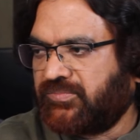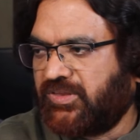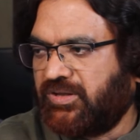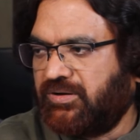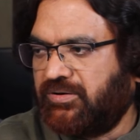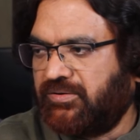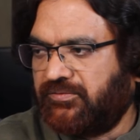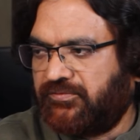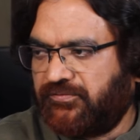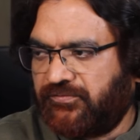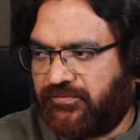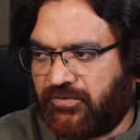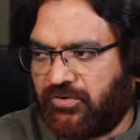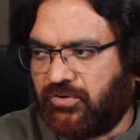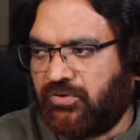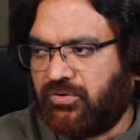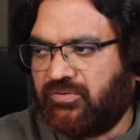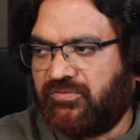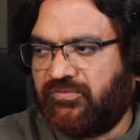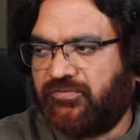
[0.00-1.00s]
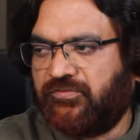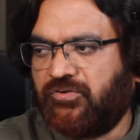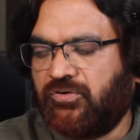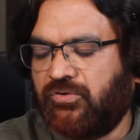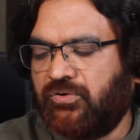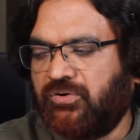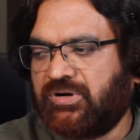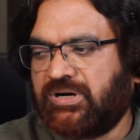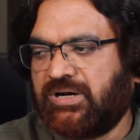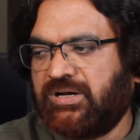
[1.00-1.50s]

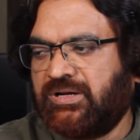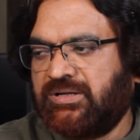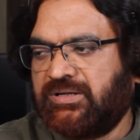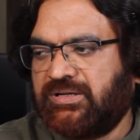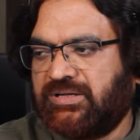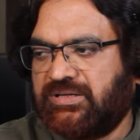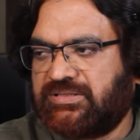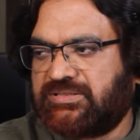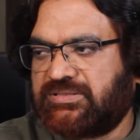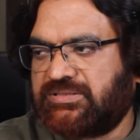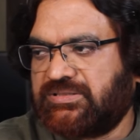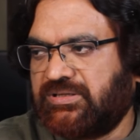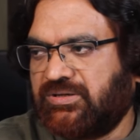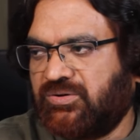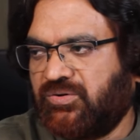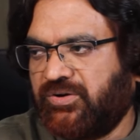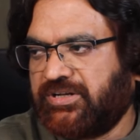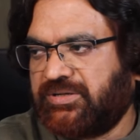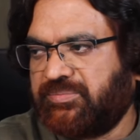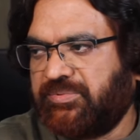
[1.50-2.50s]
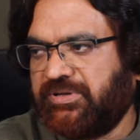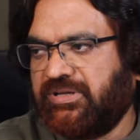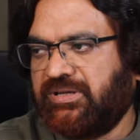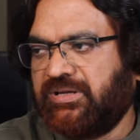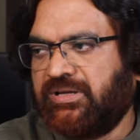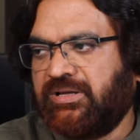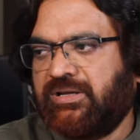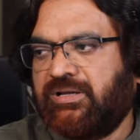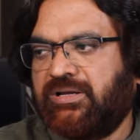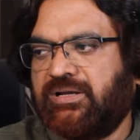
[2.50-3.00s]
4 is going to be
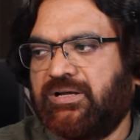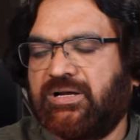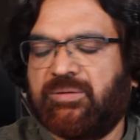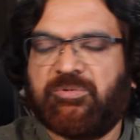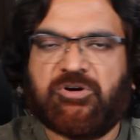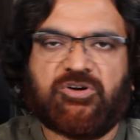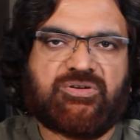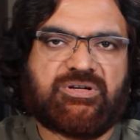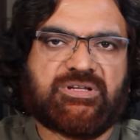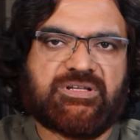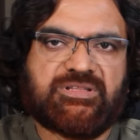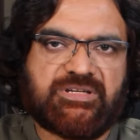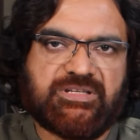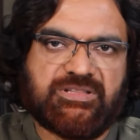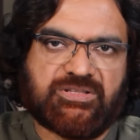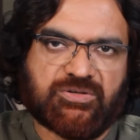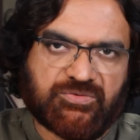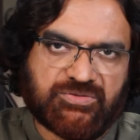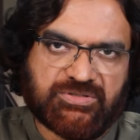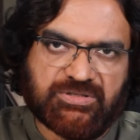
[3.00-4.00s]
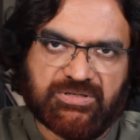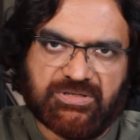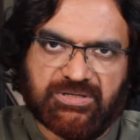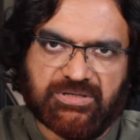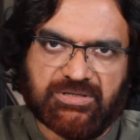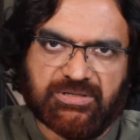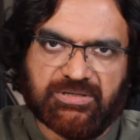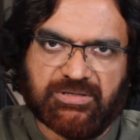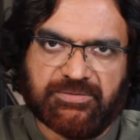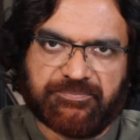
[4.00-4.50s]
about
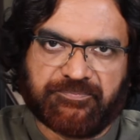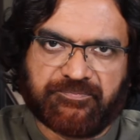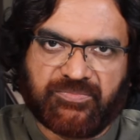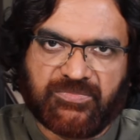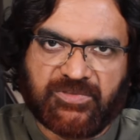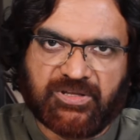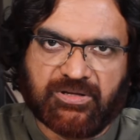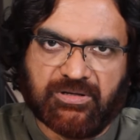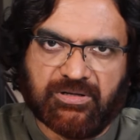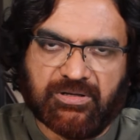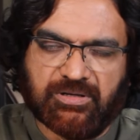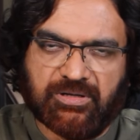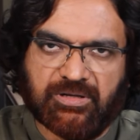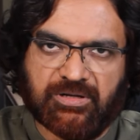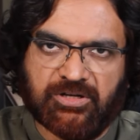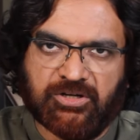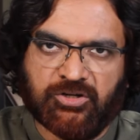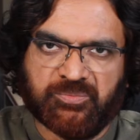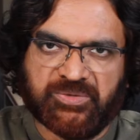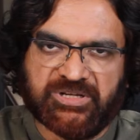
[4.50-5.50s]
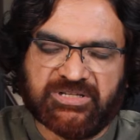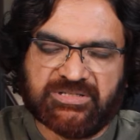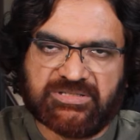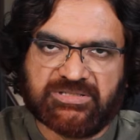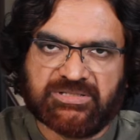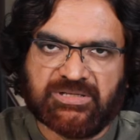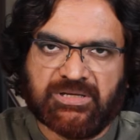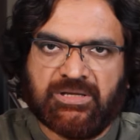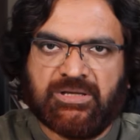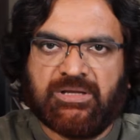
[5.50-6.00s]
3000
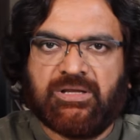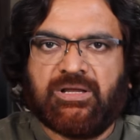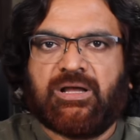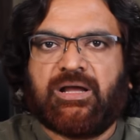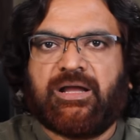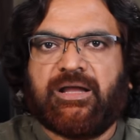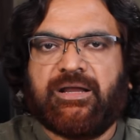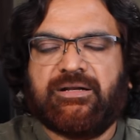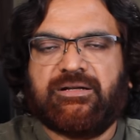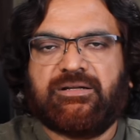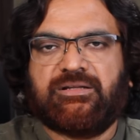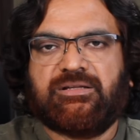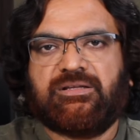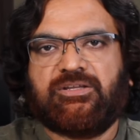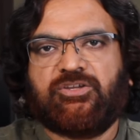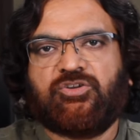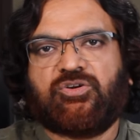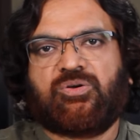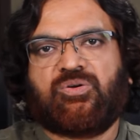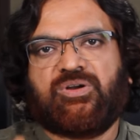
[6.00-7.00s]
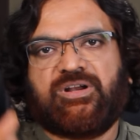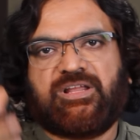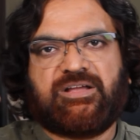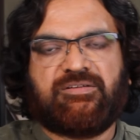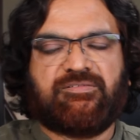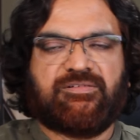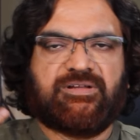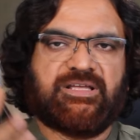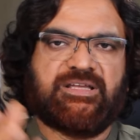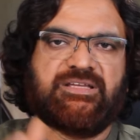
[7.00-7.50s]
lumens, and you are going to
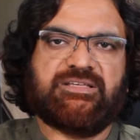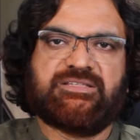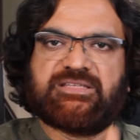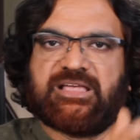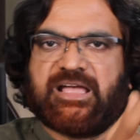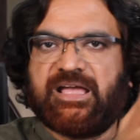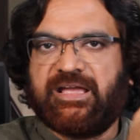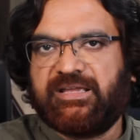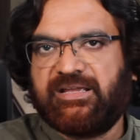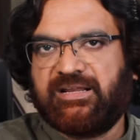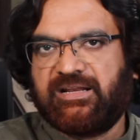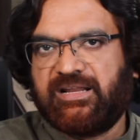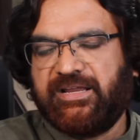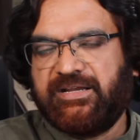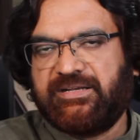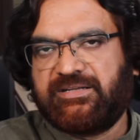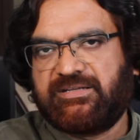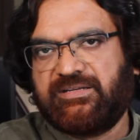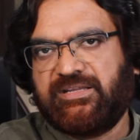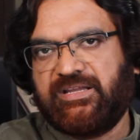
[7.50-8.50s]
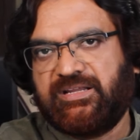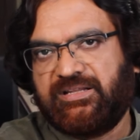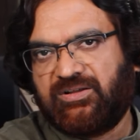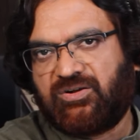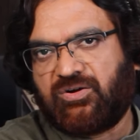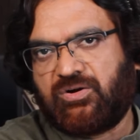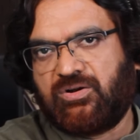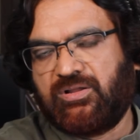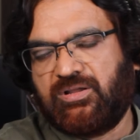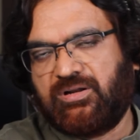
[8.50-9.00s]
have a nice hanging light near the
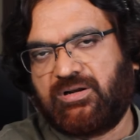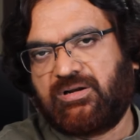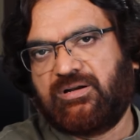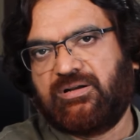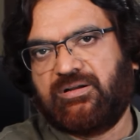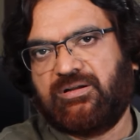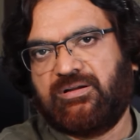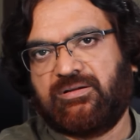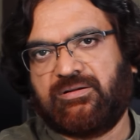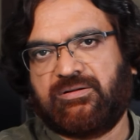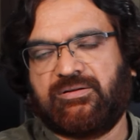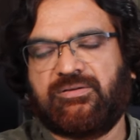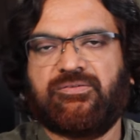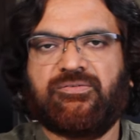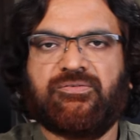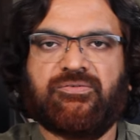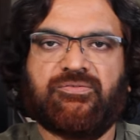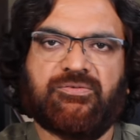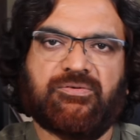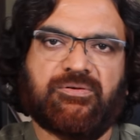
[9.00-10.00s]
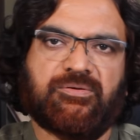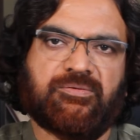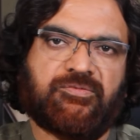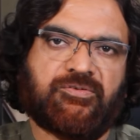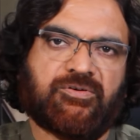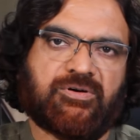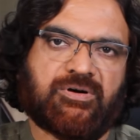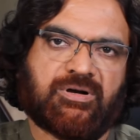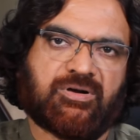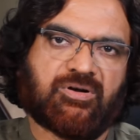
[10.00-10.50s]
corner,
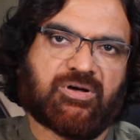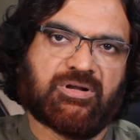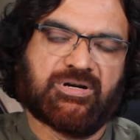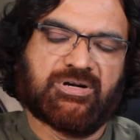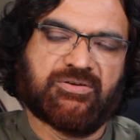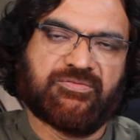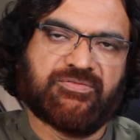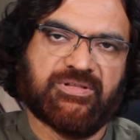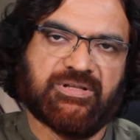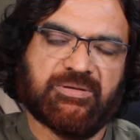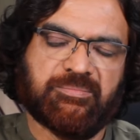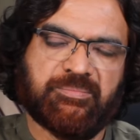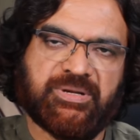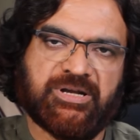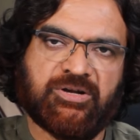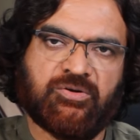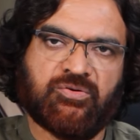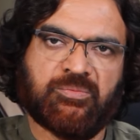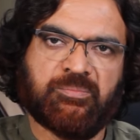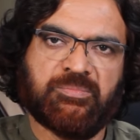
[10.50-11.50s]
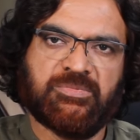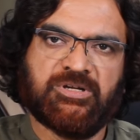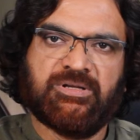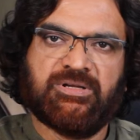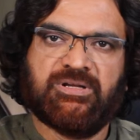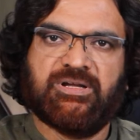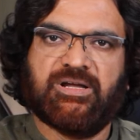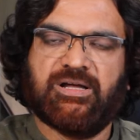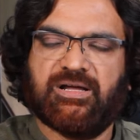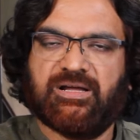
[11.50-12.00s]
for corner of the bedroom,
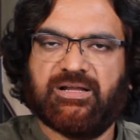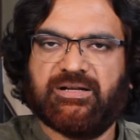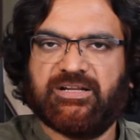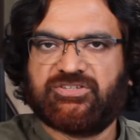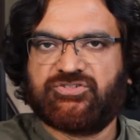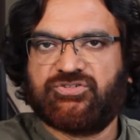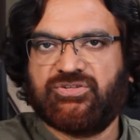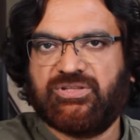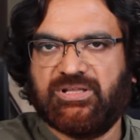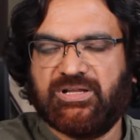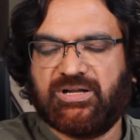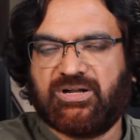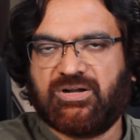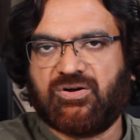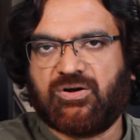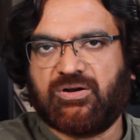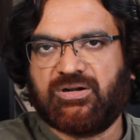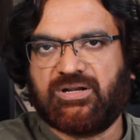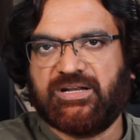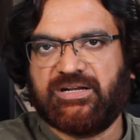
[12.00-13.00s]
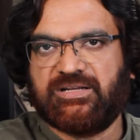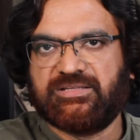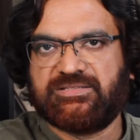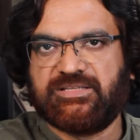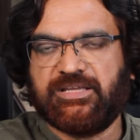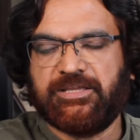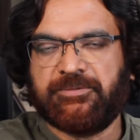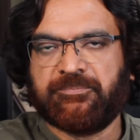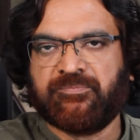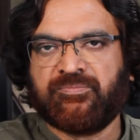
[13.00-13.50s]
next to the cot, let us
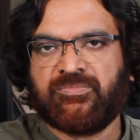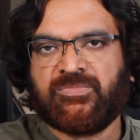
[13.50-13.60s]
say,